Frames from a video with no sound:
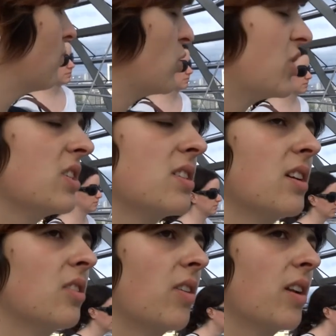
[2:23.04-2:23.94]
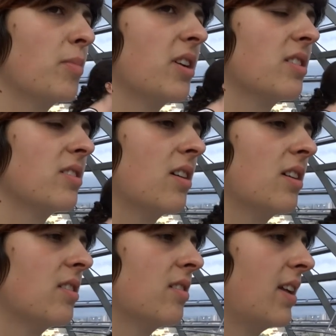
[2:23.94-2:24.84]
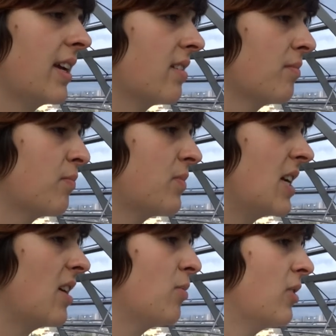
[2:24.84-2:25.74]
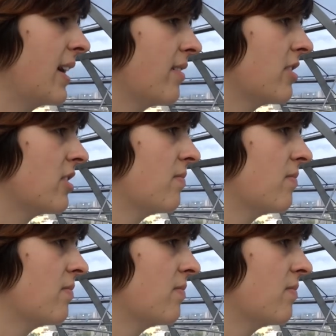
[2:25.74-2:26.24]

which is incredibly terrible language.